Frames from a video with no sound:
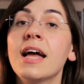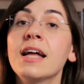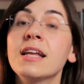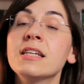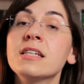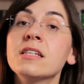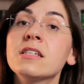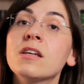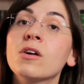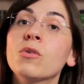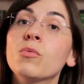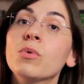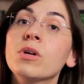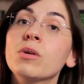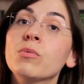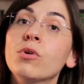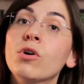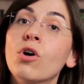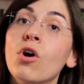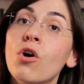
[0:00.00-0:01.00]
And
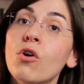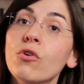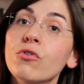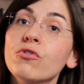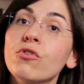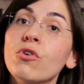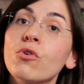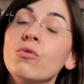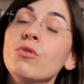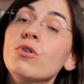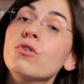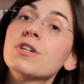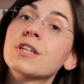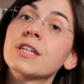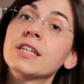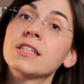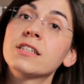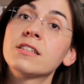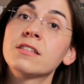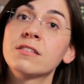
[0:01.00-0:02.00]
we will also look
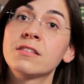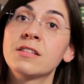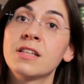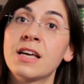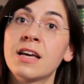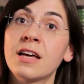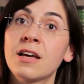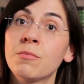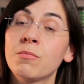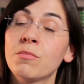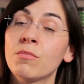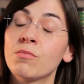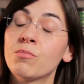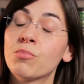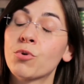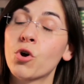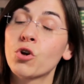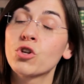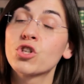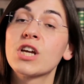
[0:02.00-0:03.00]
at
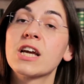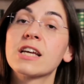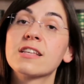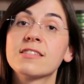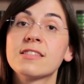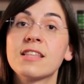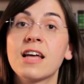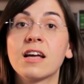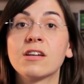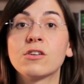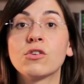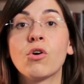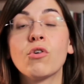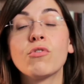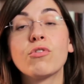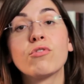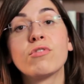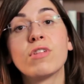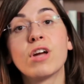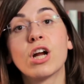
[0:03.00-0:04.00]
projects that,
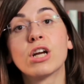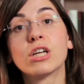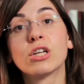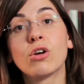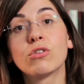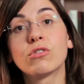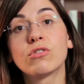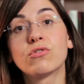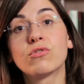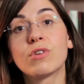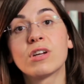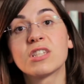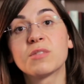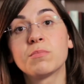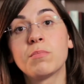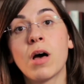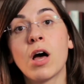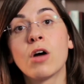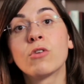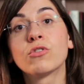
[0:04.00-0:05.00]
although they are not
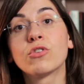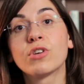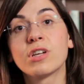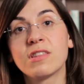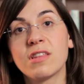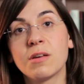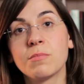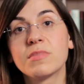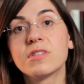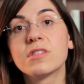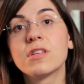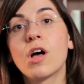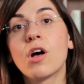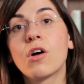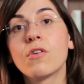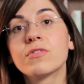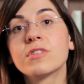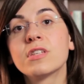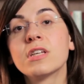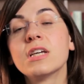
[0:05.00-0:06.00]
transboundary
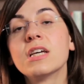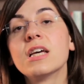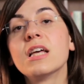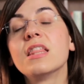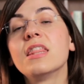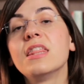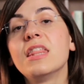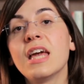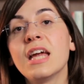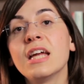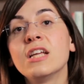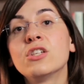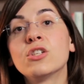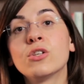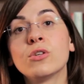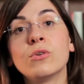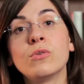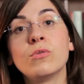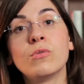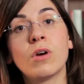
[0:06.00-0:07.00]
themselves, they
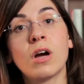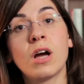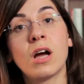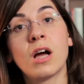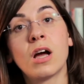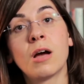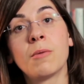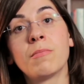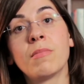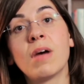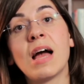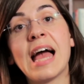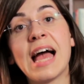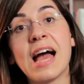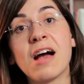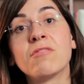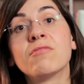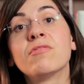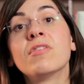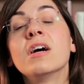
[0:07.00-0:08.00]
do
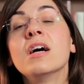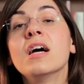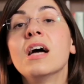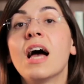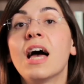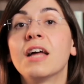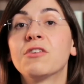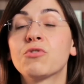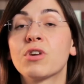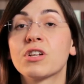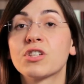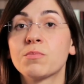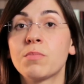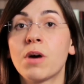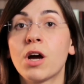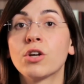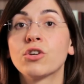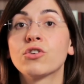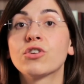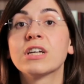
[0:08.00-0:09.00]
have a
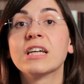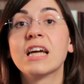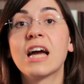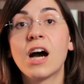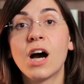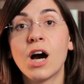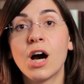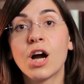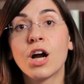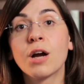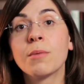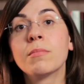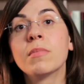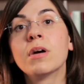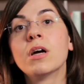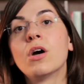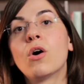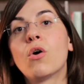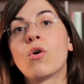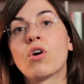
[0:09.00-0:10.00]
transboundary
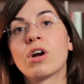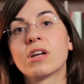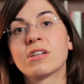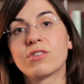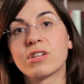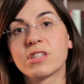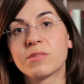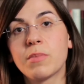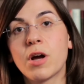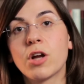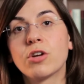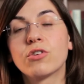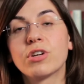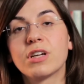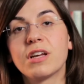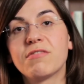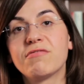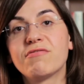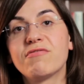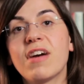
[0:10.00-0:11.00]
harm or a
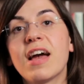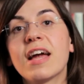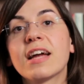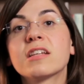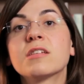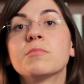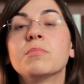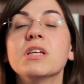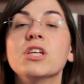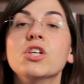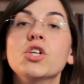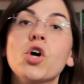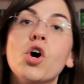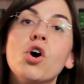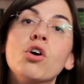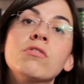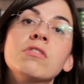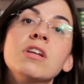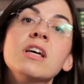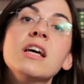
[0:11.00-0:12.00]
transboundary effect
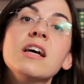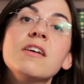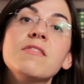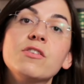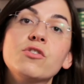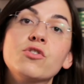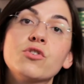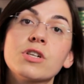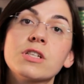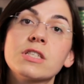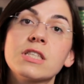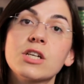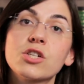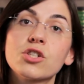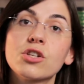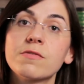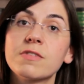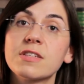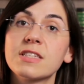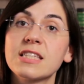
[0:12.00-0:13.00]
beyond the
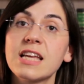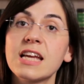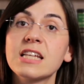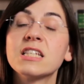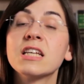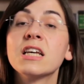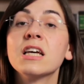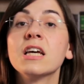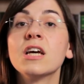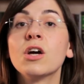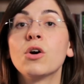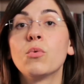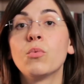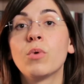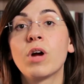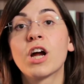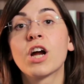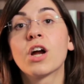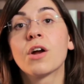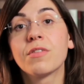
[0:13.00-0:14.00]
jurisdiction of the state
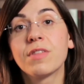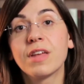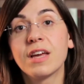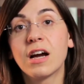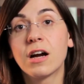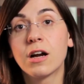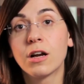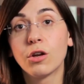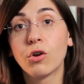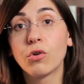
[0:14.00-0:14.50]
where they are